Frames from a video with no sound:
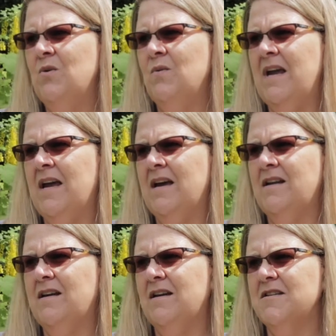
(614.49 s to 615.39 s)
we
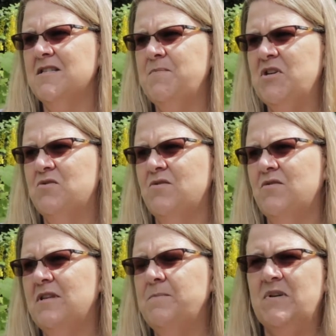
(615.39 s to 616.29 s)
had Special
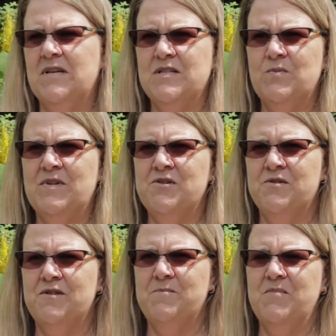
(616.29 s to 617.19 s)
Olympics,
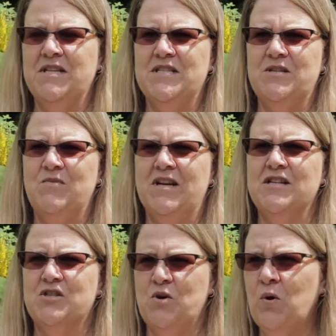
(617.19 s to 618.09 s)
Winter Olympics, and we
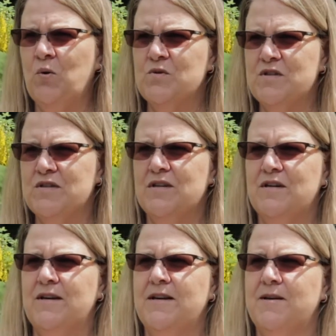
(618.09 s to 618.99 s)
got to host
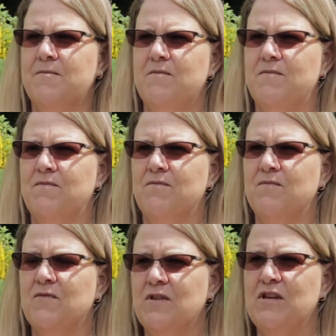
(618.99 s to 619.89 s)

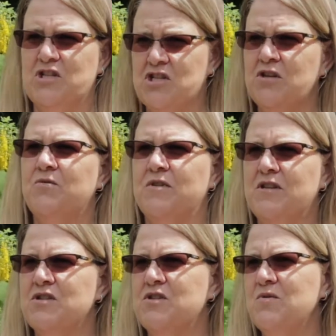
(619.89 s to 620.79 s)
the children,
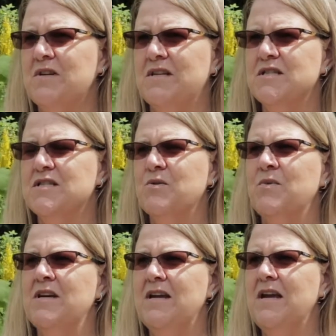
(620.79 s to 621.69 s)
the students. So
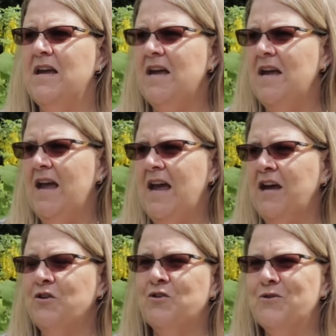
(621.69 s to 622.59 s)
we
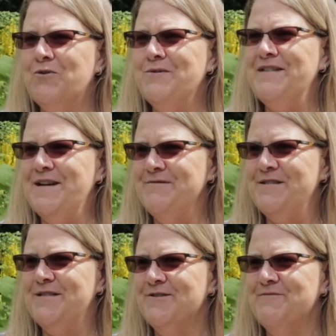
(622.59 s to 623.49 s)
had a girl with Down
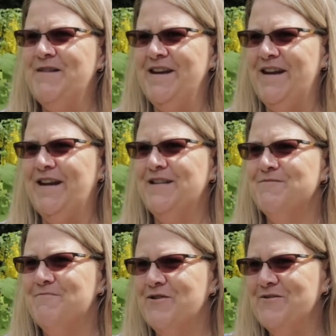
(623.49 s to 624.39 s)
syndrome, my
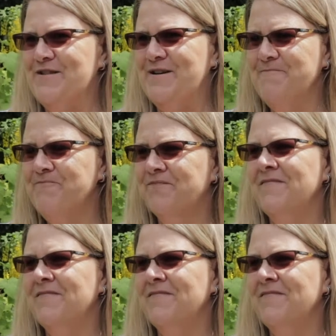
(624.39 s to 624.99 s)
age, Martha,